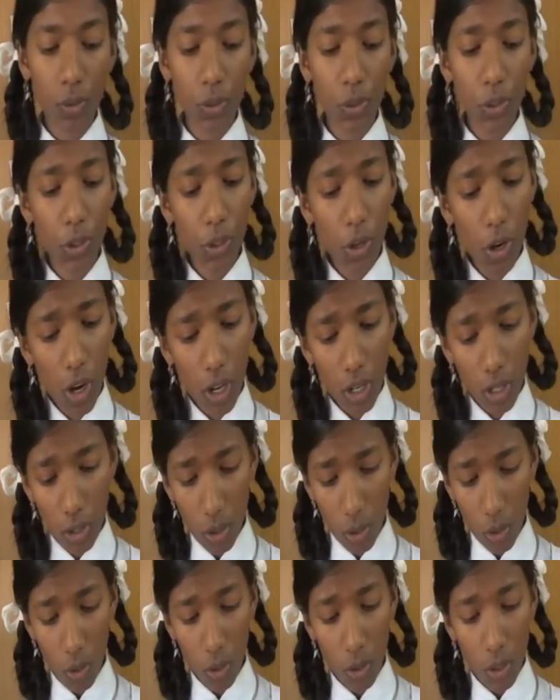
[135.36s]
You all
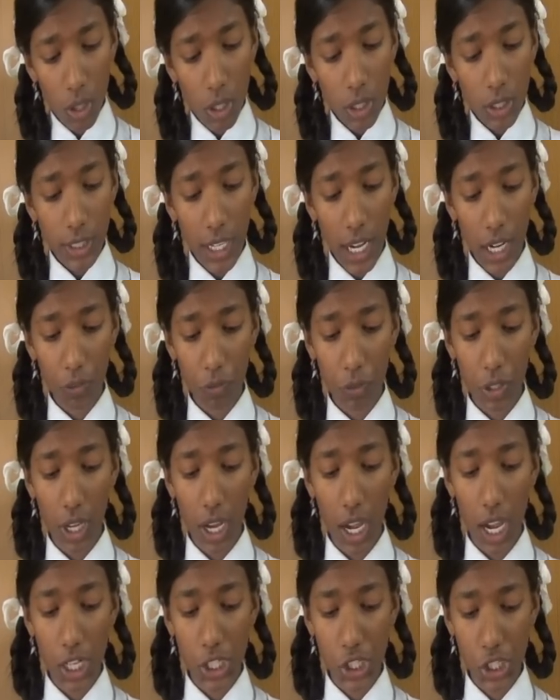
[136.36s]
know that
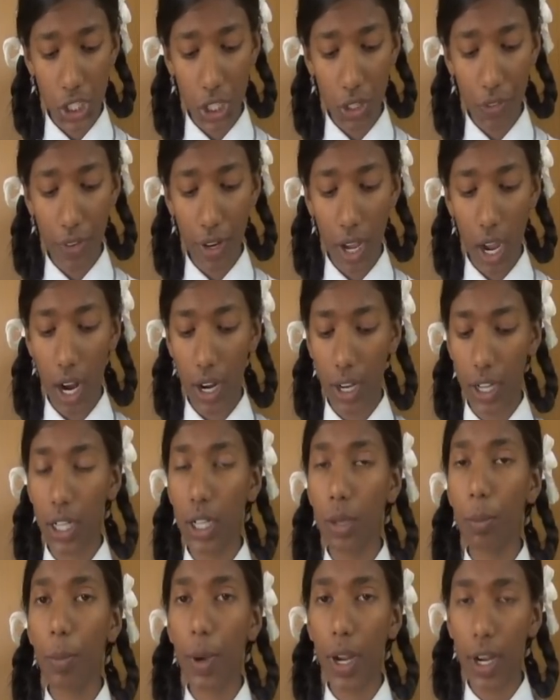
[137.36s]
we achieved our
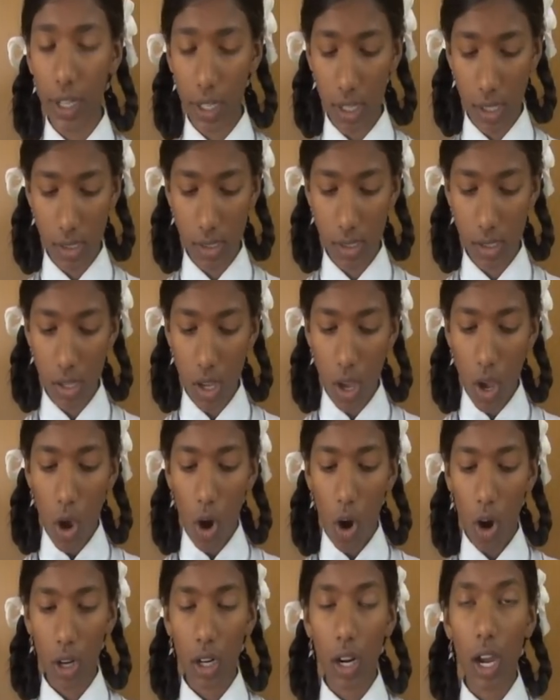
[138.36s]
independence
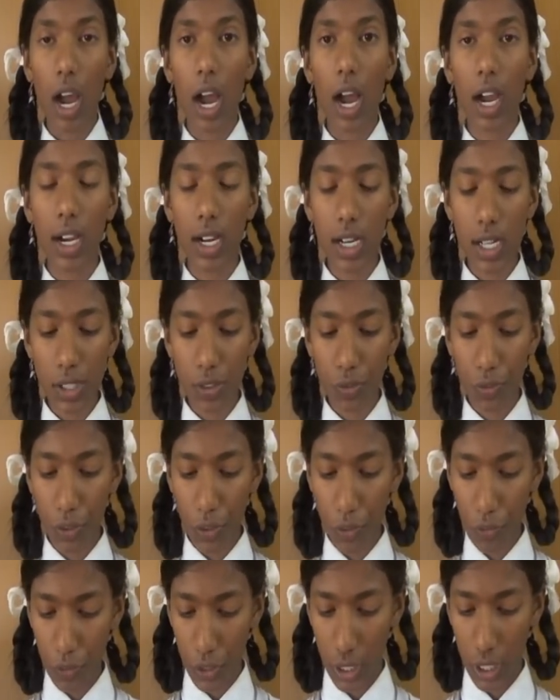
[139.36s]
on August
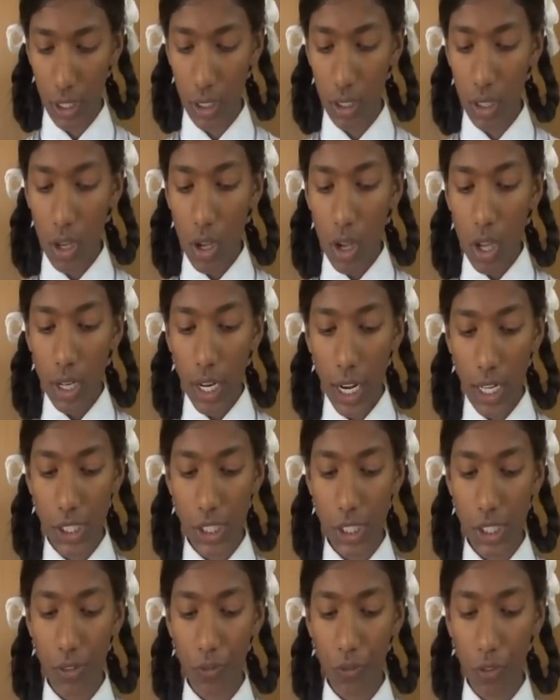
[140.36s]
15,
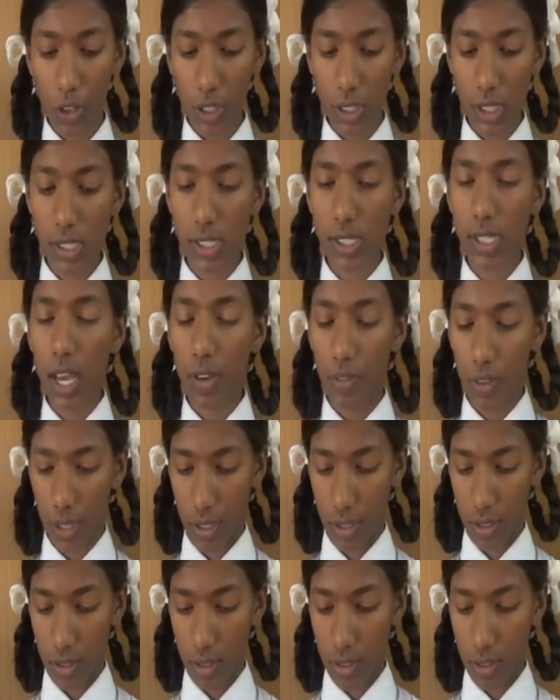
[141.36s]
1947.